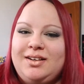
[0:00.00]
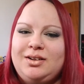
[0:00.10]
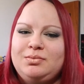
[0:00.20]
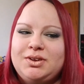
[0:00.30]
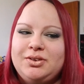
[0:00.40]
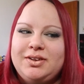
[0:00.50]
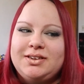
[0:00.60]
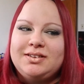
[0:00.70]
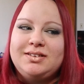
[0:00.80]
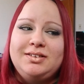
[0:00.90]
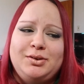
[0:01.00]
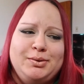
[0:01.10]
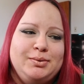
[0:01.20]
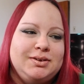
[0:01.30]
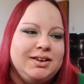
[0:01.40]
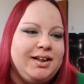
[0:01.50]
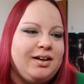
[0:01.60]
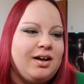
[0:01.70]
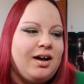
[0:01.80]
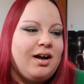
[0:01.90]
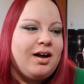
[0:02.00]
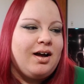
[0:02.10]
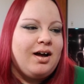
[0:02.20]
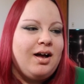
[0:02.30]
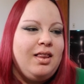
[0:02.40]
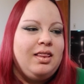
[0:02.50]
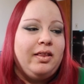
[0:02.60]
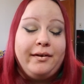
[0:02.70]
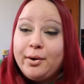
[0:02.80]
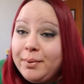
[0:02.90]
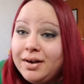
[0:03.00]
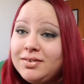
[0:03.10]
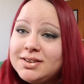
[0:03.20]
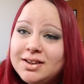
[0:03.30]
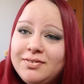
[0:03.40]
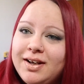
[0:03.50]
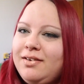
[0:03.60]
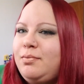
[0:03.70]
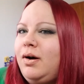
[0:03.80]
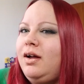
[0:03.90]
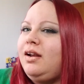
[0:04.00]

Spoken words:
So this concludes like a little bit of the stuff that I've bought.